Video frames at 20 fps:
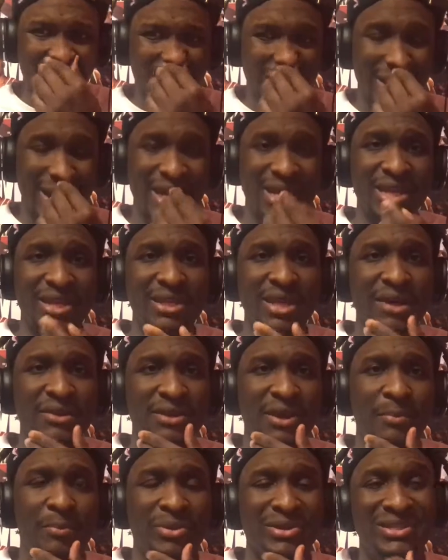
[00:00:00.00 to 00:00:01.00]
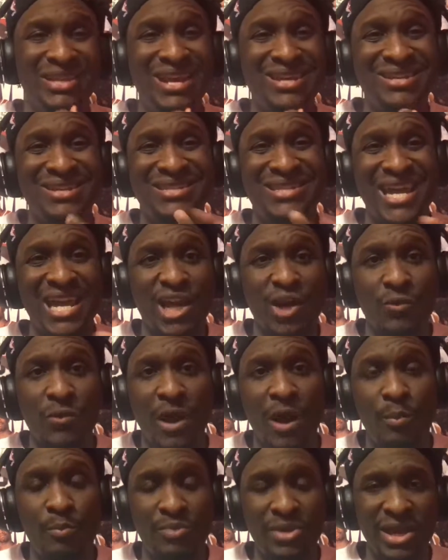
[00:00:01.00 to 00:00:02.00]
They get a protected
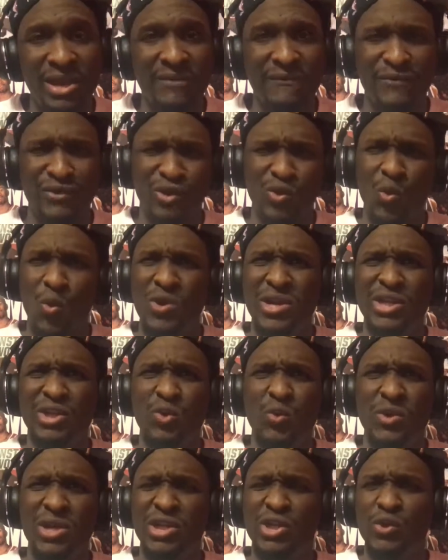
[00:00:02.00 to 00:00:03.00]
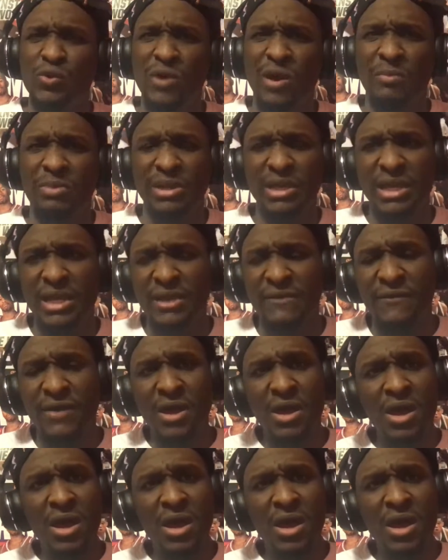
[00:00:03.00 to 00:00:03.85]
second-round pick for 2022, I believe.